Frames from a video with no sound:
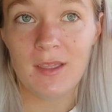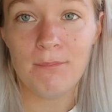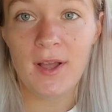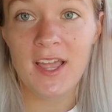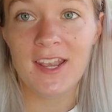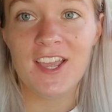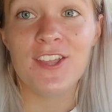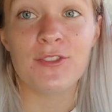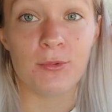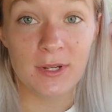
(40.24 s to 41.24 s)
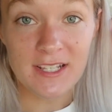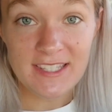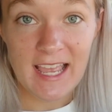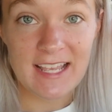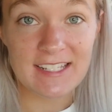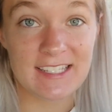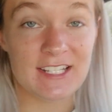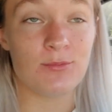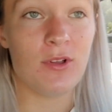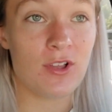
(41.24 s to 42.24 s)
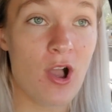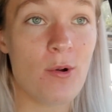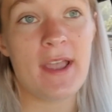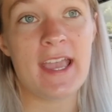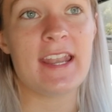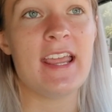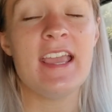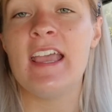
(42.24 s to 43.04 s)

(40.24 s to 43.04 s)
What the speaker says: But the real test is we'll go in,